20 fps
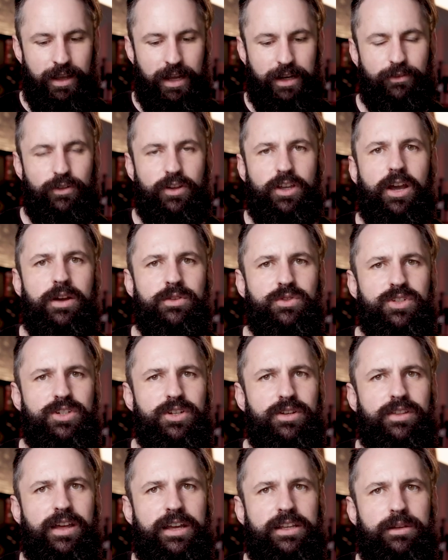And if you're going to
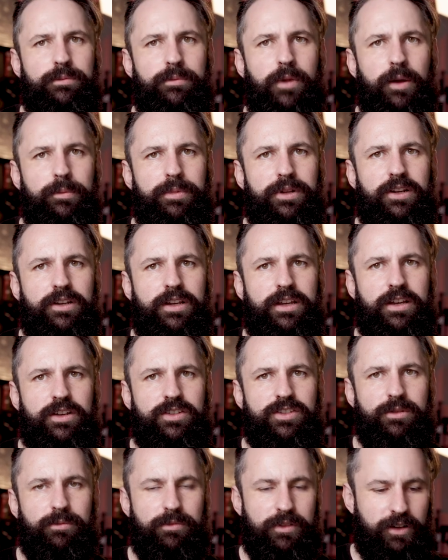do that, you might be looking
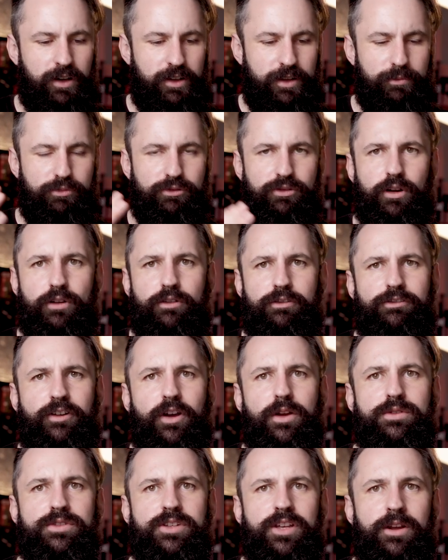at something like the
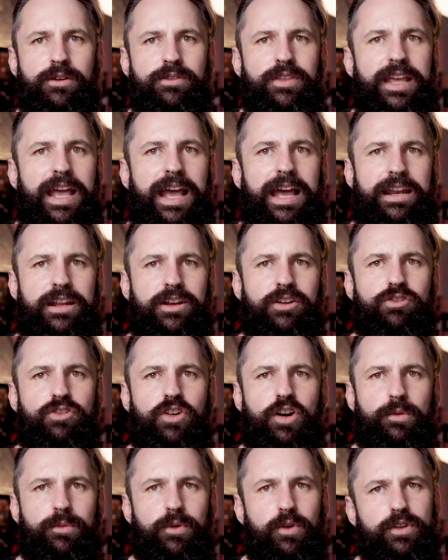Profoto, the
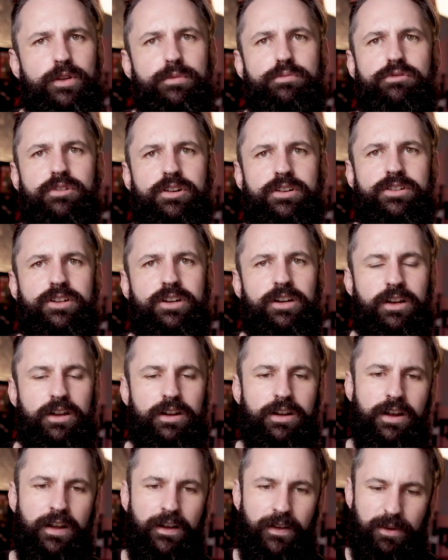Elinchrom, or the
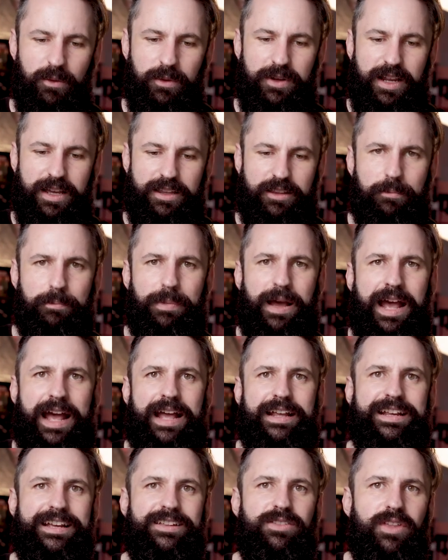Broncolor, where you get the
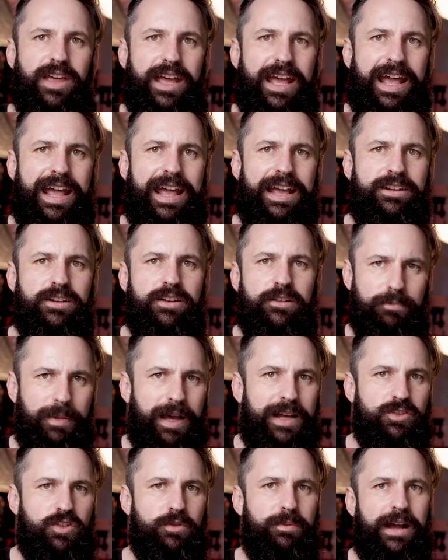pack and the head, a
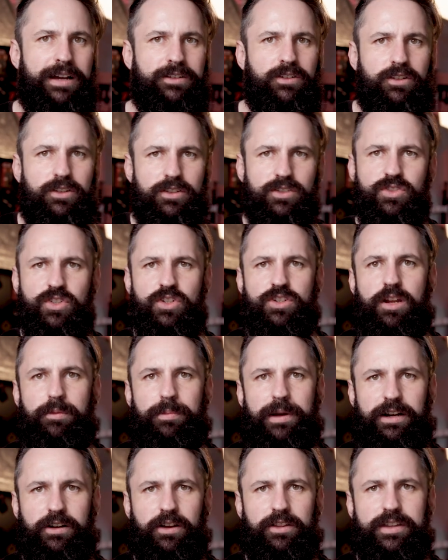battery pack, not a studio
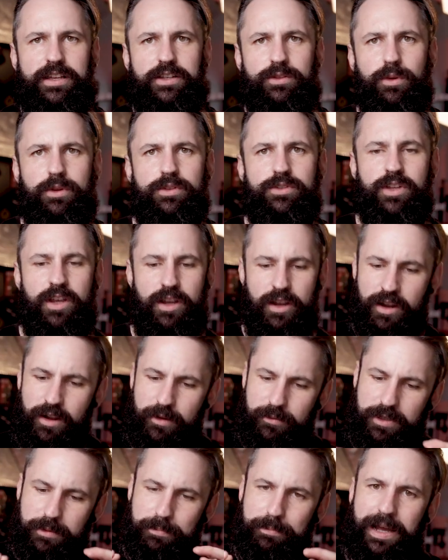pack like these ones,
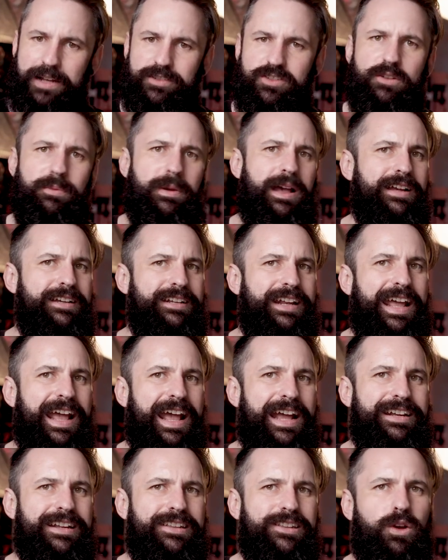but a battery pack and a
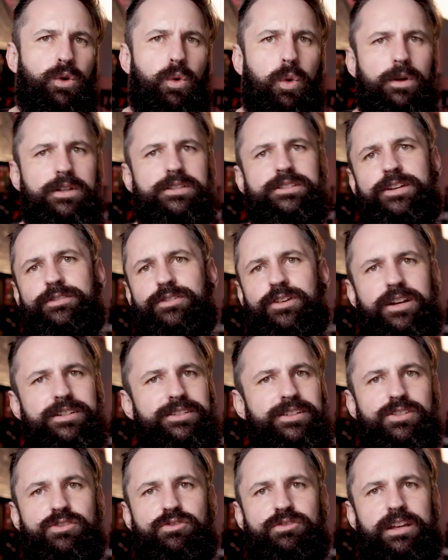head, and the quality of
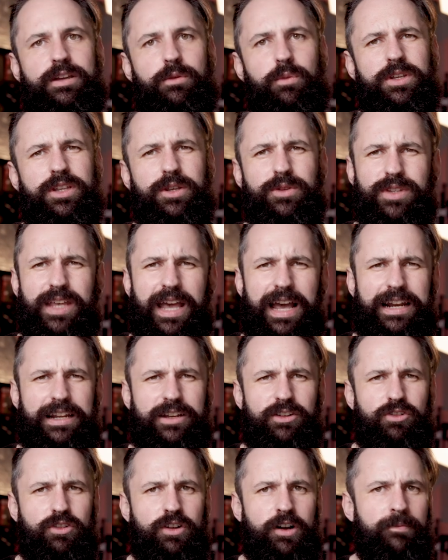light is great. We use the
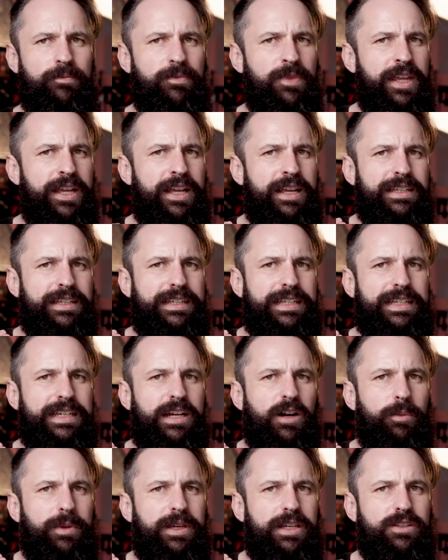Elinchrom
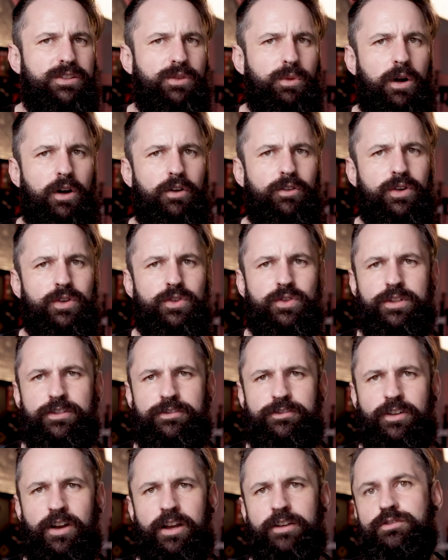ELB 1200,
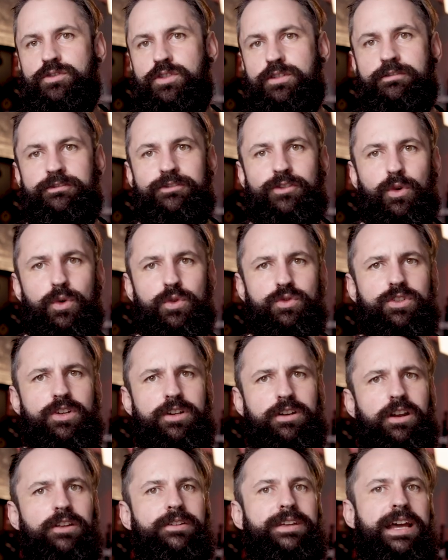500, and 400
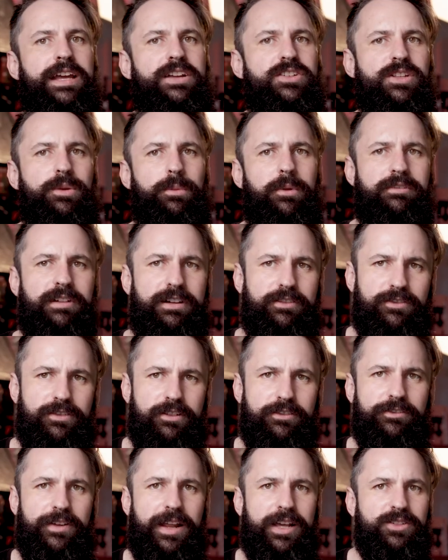on location that we rent from
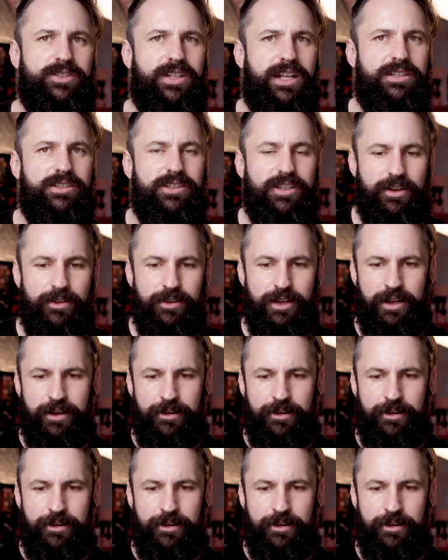the Flash Center.